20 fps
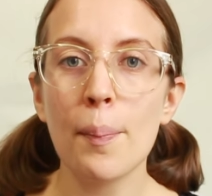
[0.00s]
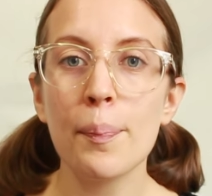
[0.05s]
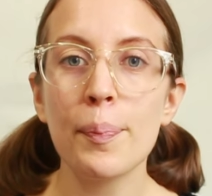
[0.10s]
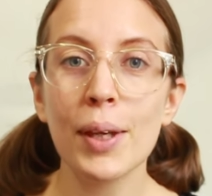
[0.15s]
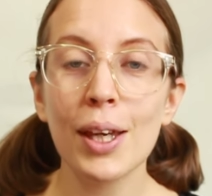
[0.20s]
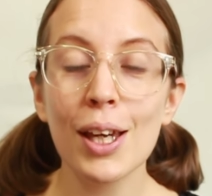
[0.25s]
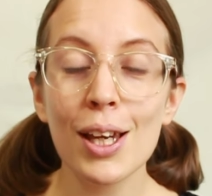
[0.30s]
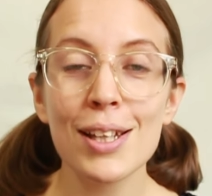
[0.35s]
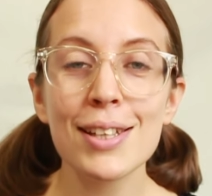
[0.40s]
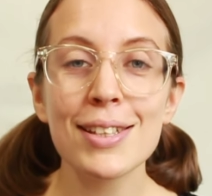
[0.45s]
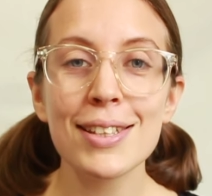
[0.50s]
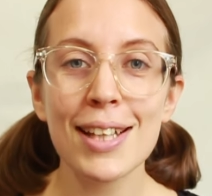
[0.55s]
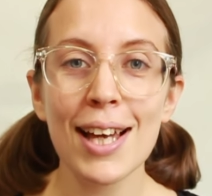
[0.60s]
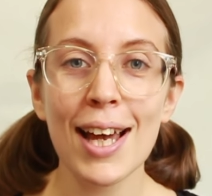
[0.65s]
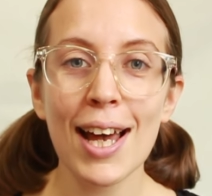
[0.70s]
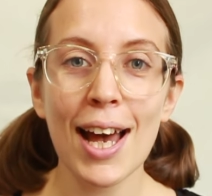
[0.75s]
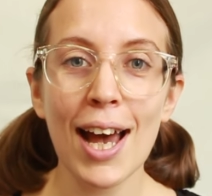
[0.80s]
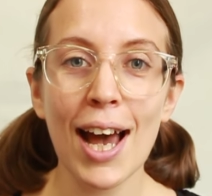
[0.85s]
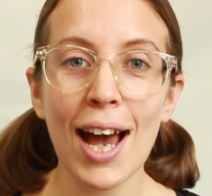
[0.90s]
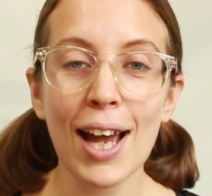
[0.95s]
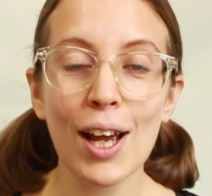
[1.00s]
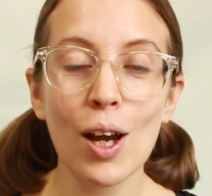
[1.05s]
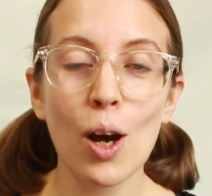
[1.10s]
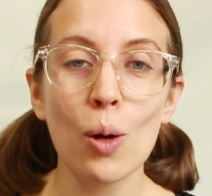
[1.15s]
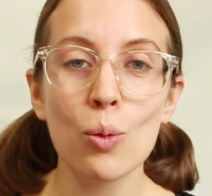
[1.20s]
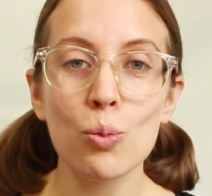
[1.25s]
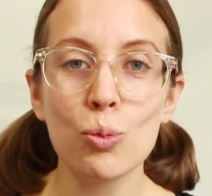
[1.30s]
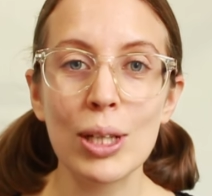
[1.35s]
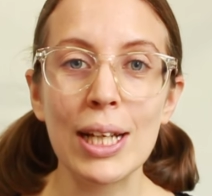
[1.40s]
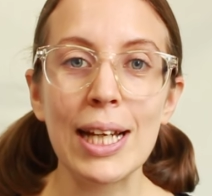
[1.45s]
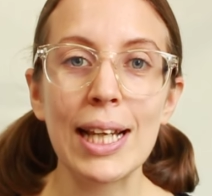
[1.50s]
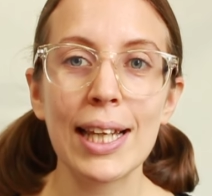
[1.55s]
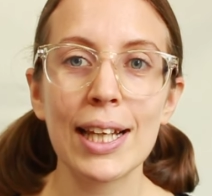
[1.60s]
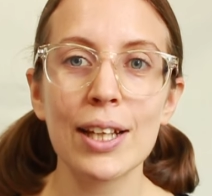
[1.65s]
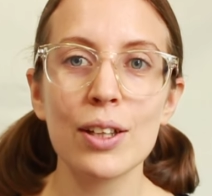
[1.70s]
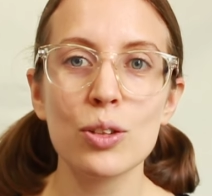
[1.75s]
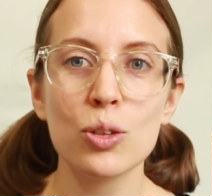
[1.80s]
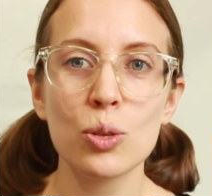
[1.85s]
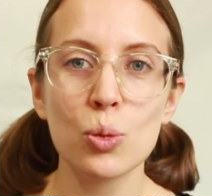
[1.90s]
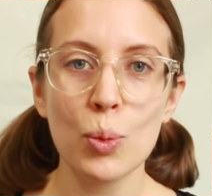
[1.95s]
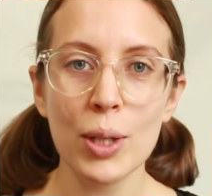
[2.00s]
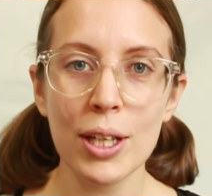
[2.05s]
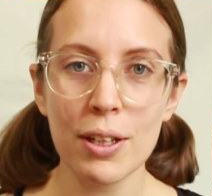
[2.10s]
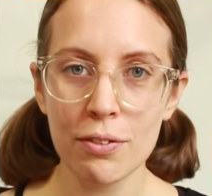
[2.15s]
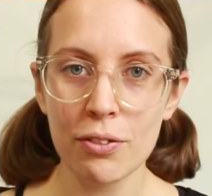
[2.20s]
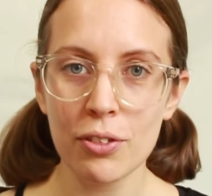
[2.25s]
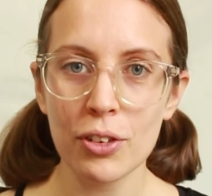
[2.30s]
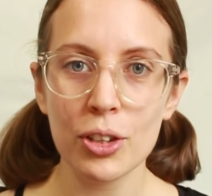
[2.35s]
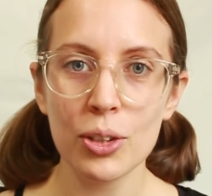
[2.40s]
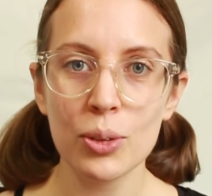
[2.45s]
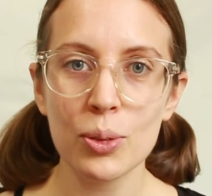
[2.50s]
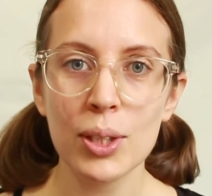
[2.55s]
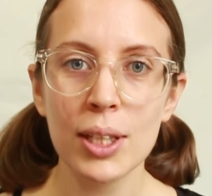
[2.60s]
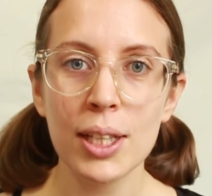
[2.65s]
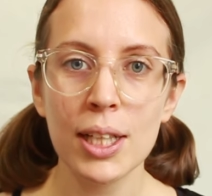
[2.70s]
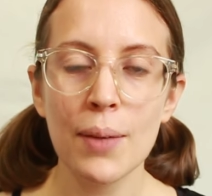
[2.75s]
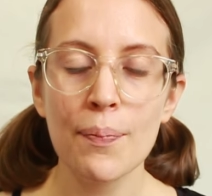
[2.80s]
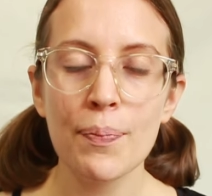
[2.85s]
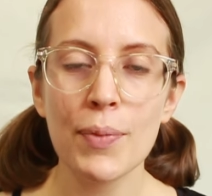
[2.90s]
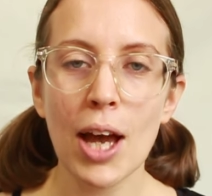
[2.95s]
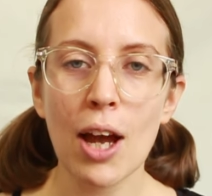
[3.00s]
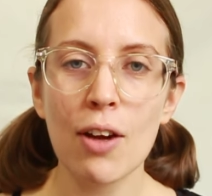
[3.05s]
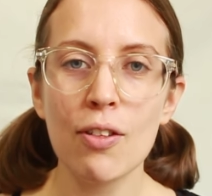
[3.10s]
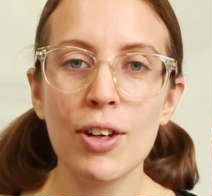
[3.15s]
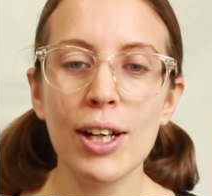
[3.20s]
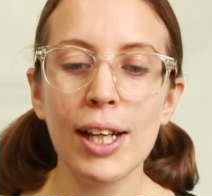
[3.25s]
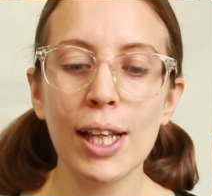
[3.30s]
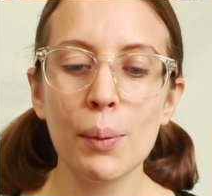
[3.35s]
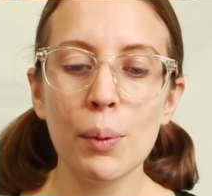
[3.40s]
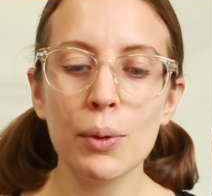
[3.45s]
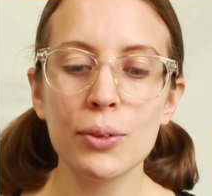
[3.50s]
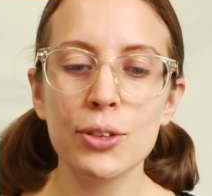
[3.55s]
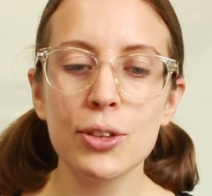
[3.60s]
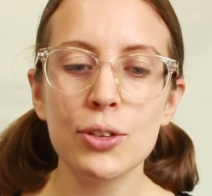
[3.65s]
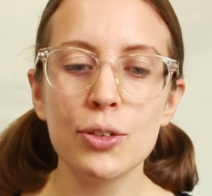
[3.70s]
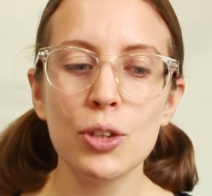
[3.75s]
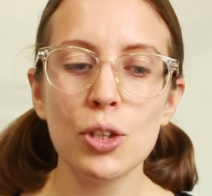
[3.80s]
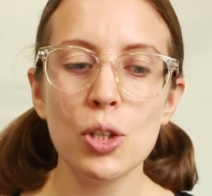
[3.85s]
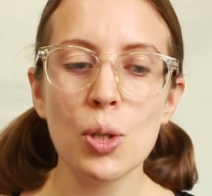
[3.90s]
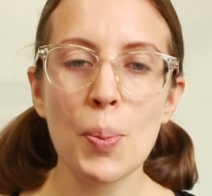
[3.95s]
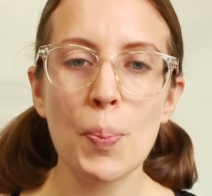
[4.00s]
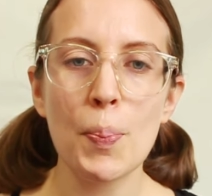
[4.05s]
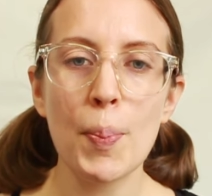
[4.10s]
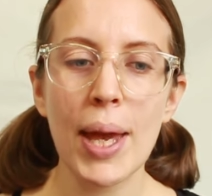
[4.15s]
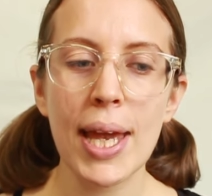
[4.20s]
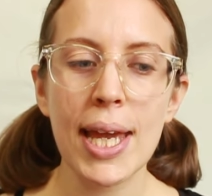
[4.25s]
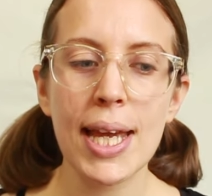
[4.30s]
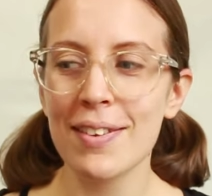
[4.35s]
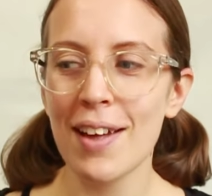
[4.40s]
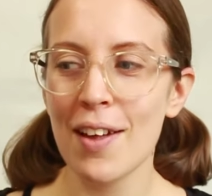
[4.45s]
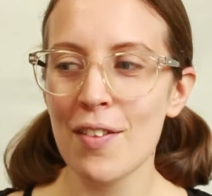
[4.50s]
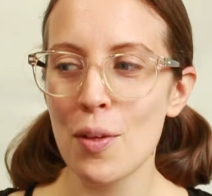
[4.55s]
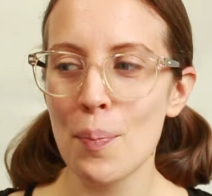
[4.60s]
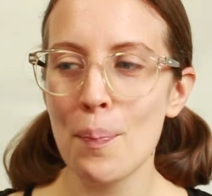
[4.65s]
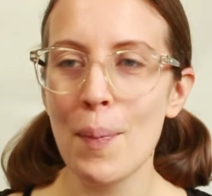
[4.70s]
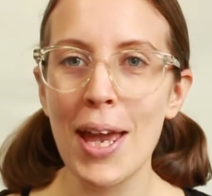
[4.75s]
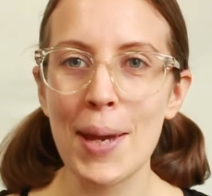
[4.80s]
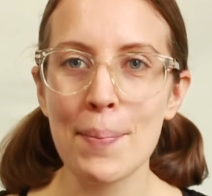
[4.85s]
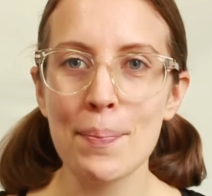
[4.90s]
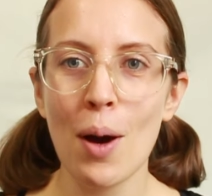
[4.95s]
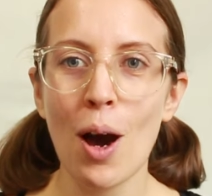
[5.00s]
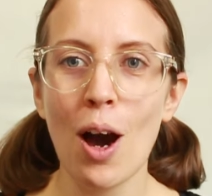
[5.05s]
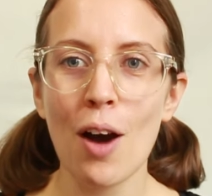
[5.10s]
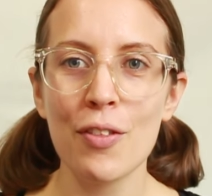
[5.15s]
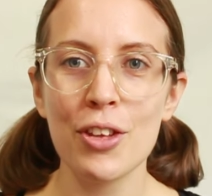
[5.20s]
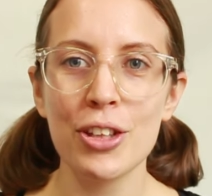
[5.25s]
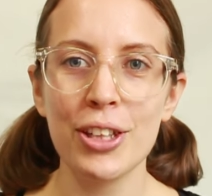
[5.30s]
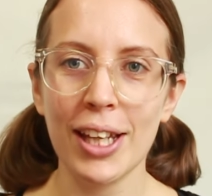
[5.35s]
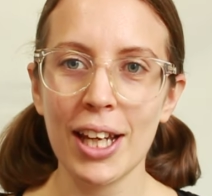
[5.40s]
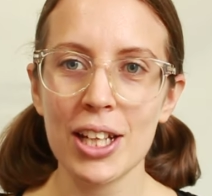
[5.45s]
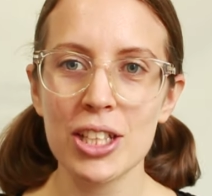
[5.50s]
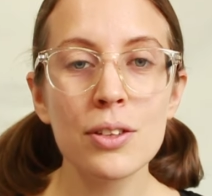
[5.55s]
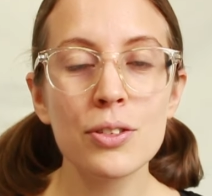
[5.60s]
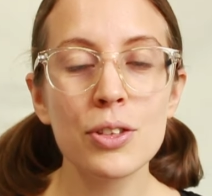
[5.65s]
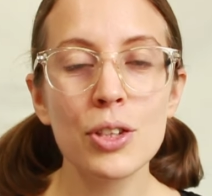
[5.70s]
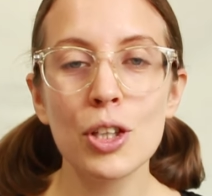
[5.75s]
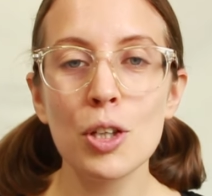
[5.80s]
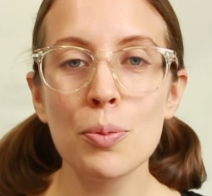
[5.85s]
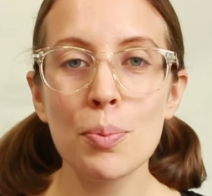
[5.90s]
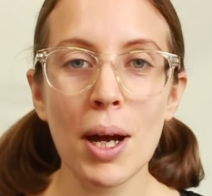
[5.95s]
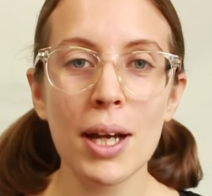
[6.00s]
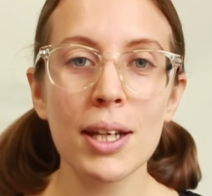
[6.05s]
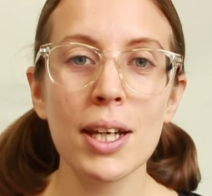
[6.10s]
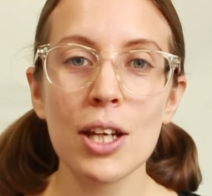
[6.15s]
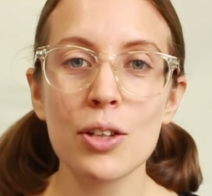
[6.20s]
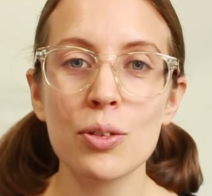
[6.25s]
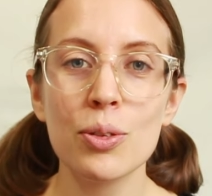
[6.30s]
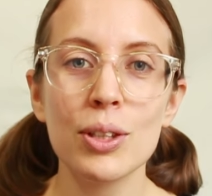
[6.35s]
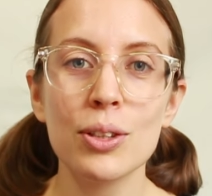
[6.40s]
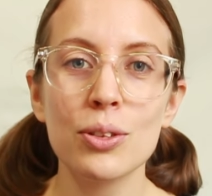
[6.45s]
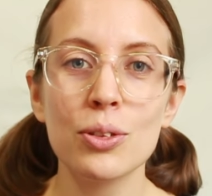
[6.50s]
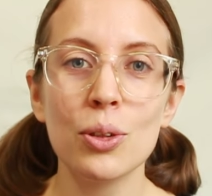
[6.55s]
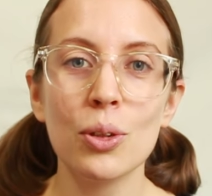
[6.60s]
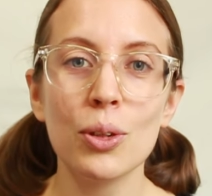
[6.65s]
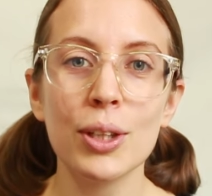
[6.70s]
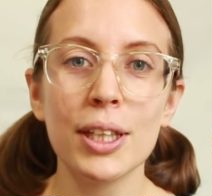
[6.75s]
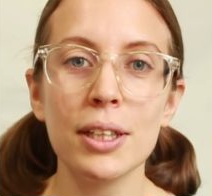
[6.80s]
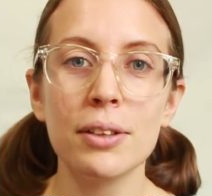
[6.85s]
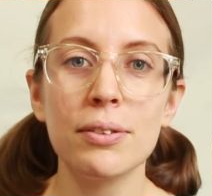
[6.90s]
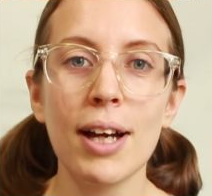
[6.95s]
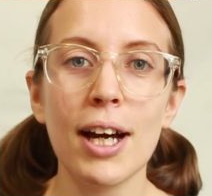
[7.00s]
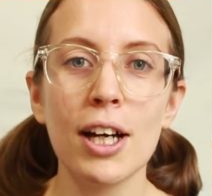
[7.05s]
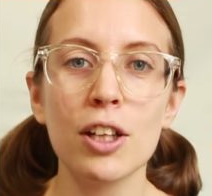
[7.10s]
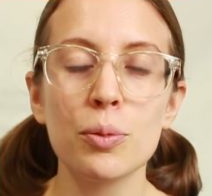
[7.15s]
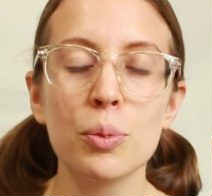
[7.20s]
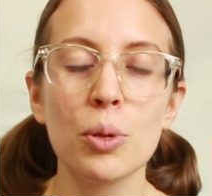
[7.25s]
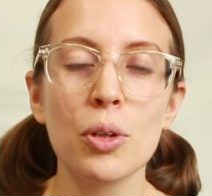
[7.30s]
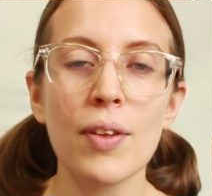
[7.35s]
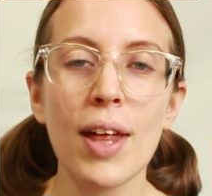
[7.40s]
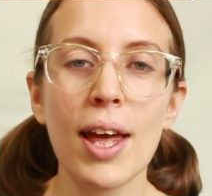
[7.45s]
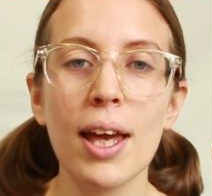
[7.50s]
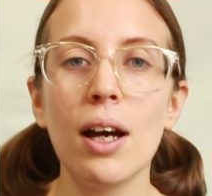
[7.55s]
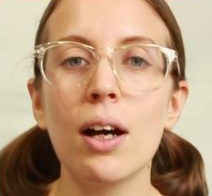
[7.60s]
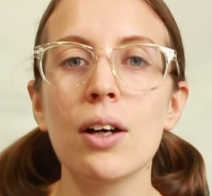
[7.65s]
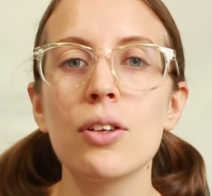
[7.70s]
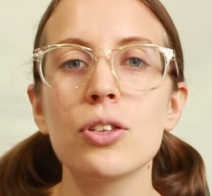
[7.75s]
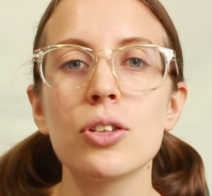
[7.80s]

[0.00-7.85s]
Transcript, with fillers: Because I got really sweet fruit, I really wanted to make that the main part of the dish. So you can buy nectarines all year round, but they